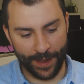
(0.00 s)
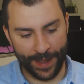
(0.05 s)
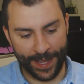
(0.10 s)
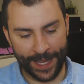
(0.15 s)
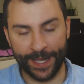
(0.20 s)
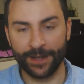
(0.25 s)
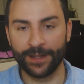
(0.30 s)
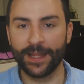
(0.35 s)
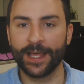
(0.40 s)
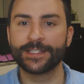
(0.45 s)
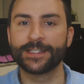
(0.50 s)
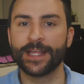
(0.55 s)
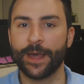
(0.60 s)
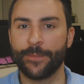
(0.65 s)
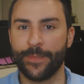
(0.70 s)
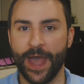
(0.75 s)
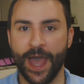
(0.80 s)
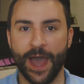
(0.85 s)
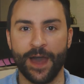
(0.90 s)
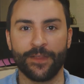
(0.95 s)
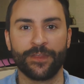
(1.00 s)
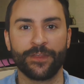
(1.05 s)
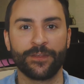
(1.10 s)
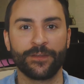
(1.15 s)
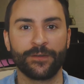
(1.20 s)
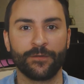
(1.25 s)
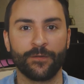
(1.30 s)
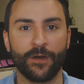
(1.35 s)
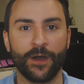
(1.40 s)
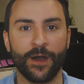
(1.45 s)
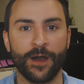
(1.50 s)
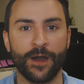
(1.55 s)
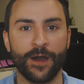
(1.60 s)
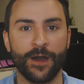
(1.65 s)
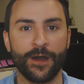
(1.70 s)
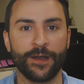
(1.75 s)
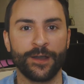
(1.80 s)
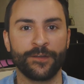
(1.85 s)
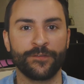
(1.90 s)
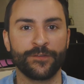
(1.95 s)
analyze that path.
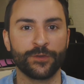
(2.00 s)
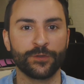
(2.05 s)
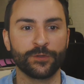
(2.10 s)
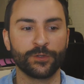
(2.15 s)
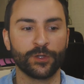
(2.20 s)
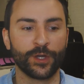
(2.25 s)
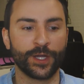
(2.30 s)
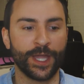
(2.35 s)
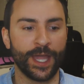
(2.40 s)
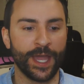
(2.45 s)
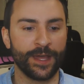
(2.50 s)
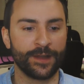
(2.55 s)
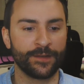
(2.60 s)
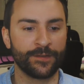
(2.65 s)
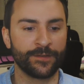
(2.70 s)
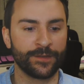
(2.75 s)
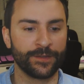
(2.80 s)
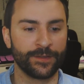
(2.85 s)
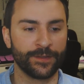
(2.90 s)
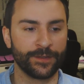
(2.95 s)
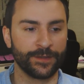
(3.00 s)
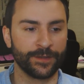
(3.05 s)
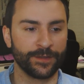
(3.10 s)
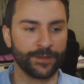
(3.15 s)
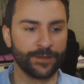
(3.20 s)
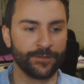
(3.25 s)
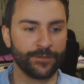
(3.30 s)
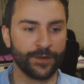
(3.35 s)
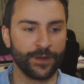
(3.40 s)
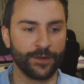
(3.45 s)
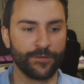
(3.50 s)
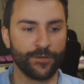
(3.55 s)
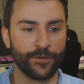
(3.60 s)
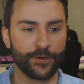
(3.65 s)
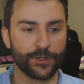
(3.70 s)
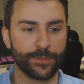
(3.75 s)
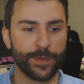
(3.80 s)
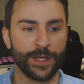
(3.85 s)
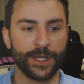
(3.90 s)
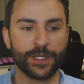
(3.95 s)
If you look at the very
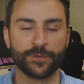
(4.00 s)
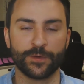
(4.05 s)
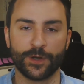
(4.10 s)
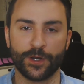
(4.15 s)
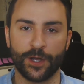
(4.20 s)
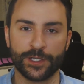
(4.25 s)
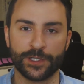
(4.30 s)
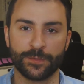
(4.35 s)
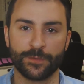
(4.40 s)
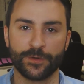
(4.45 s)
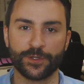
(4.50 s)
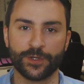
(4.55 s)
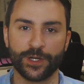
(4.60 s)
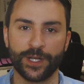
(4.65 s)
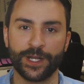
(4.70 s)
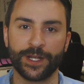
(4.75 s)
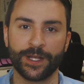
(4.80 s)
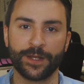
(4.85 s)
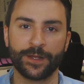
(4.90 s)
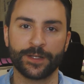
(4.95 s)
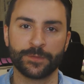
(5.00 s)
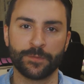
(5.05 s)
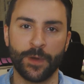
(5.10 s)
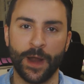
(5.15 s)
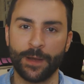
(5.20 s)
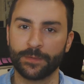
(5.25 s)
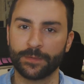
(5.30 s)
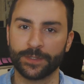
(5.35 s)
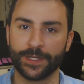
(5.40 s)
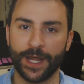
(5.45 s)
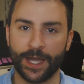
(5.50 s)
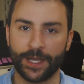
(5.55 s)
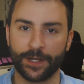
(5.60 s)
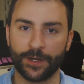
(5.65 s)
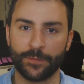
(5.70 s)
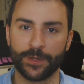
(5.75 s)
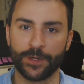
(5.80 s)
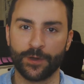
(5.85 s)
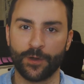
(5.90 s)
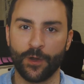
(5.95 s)
first page where customers are hitting, it's probably not going
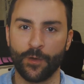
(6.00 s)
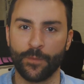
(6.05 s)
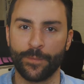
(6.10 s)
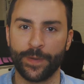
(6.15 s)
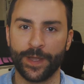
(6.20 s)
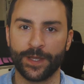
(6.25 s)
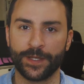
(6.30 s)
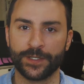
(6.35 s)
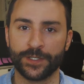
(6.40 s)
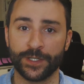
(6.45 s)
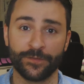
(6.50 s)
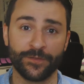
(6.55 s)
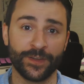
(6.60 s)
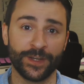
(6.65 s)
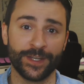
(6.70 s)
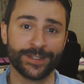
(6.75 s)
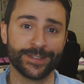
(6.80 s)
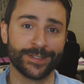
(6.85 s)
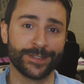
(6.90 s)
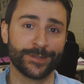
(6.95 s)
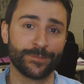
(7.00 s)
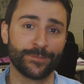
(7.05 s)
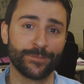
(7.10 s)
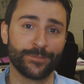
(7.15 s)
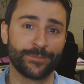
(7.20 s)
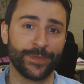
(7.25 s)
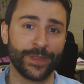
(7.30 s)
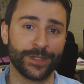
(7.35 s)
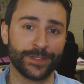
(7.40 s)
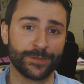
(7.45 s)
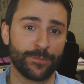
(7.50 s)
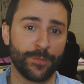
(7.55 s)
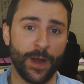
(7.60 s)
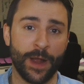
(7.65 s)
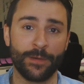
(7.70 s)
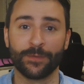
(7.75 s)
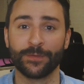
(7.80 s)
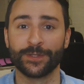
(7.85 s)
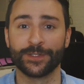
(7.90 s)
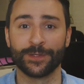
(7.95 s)
to be your homepage. And if it is, that's
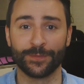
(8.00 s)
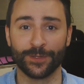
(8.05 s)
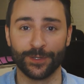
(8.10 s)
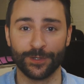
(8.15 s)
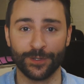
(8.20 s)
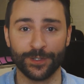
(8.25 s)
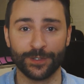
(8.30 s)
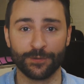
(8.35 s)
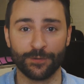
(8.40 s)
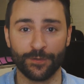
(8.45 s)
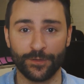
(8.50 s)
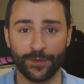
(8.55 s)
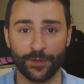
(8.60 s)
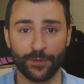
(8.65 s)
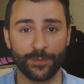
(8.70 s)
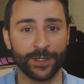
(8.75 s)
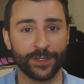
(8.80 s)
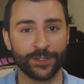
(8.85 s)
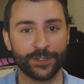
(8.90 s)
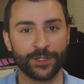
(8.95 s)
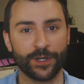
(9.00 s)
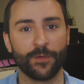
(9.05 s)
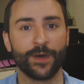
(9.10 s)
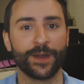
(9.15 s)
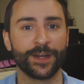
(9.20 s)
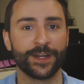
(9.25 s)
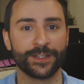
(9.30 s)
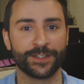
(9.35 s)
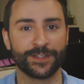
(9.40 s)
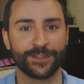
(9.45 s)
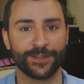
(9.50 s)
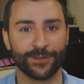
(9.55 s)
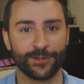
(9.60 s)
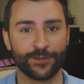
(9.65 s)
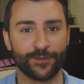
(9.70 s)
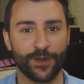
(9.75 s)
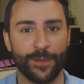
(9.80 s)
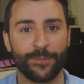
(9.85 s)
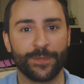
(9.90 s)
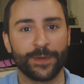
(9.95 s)
probably something you need to review, because you don't want to necessarily
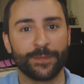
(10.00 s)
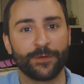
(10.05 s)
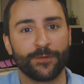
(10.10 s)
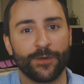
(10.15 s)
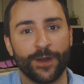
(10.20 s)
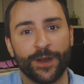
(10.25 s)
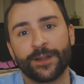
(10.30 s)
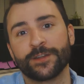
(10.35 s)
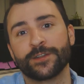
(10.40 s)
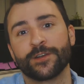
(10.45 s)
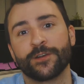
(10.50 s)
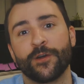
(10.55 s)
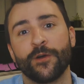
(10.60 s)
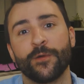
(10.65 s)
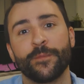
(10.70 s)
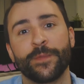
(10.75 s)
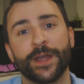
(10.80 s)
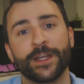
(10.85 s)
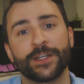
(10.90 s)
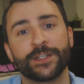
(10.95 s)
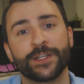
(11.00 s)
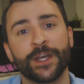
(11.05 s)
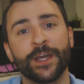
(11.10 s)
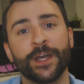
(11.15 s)
drop people right onto your homepage.